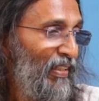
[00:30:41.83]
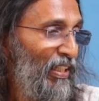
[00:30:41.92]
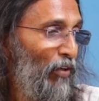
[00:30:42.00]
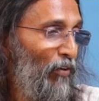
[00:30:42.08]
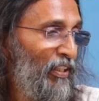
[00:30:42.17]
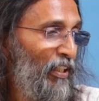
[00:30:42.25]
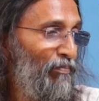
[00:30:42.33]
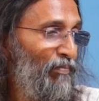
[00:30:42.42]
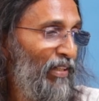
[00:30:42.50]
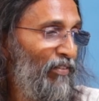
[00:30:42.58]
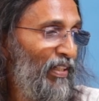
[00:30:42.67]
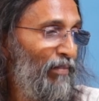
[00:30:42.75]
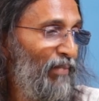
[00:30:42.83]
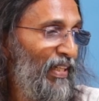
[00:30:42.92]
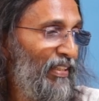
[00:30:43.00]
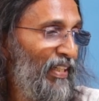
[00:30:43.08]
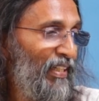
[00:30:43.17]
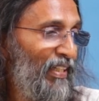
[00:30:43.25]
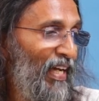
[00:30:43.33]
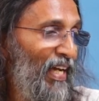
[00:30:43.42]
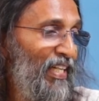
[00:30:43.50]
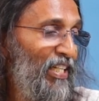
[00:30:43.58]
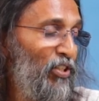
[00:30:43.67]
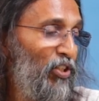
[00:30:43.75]
The worship given may take
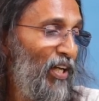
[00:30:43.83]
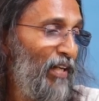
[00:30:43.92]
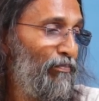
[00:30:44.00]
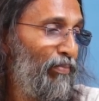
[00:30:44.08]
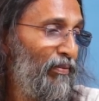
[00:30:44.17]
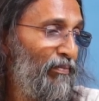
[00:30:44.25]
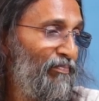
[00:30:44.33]
any shape,